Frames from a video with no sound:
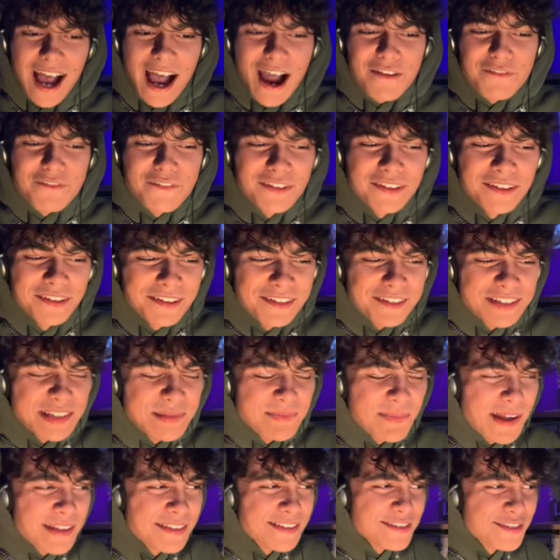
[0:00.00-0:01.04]
I feel like
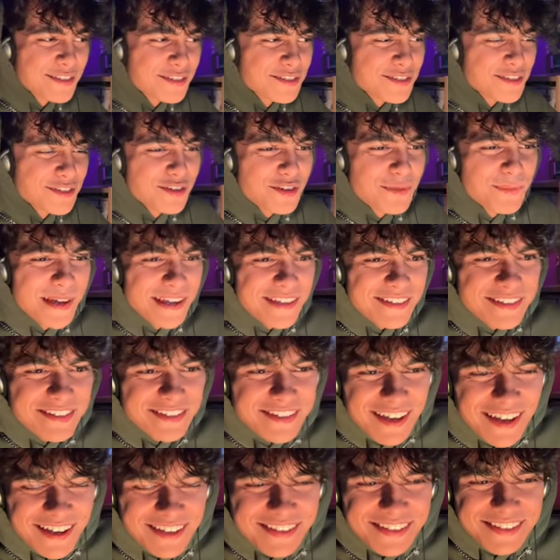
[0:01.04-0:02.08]
Spencer's a little bit
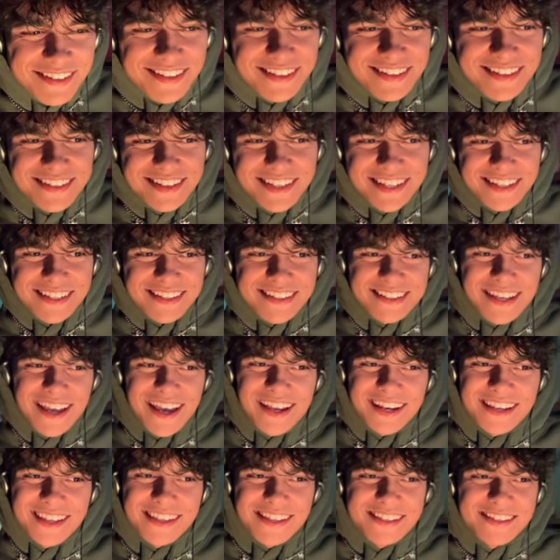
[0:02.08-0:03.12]
sus, because he
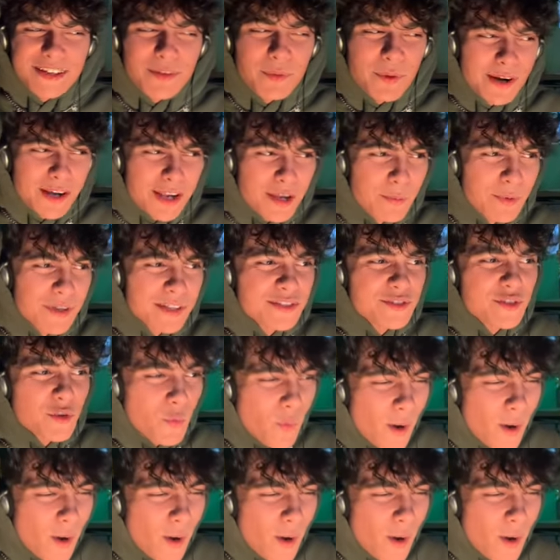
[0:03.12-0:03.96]
said where he was twice.